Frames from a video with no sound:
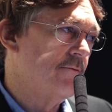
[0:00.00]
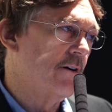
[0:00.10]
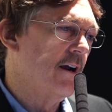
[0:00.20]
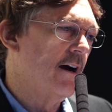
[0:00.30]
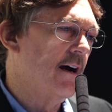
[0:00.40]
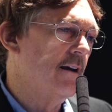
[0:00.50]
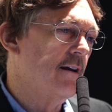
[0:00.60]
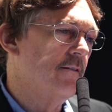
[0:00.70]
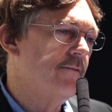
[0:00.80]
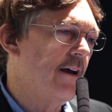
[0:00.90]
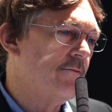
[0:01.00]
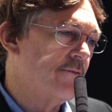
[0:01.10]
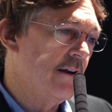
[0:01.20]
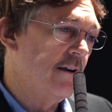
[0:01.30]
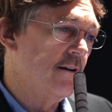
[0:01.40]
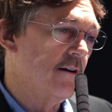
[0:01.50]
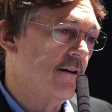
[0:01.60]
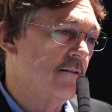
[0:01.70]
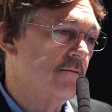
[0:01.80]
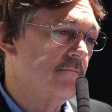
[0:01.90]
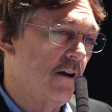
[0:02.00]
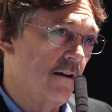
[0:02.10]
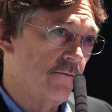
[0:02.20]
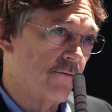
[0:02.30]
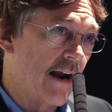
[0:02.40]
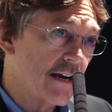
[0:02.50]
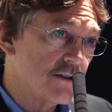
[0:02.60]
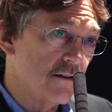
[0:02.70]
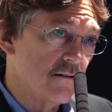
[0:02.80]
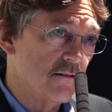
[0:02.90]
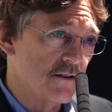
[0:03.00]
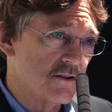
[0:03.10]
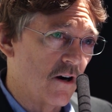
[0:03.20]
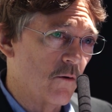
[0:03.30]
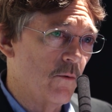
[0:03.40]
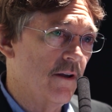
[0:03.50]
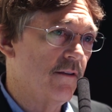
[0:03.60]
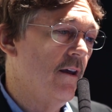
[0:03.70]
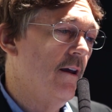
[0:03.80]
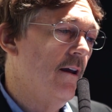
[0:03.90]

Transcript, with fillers: very high fat-free fraction to start with.